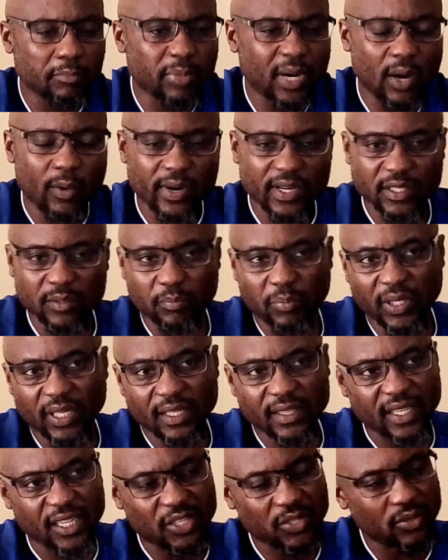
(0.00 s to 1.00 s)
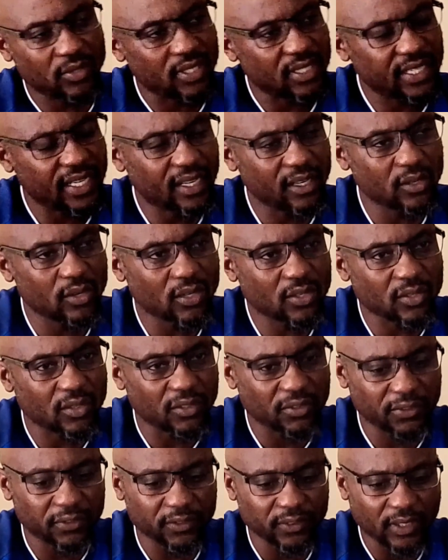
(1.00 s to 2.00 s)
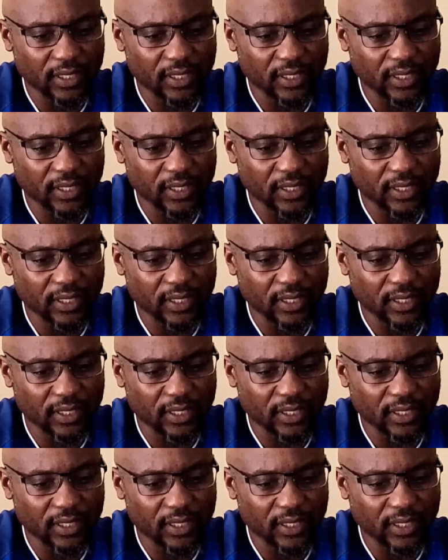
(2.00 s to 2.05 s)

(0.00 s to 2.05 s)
powers be, they should take note of.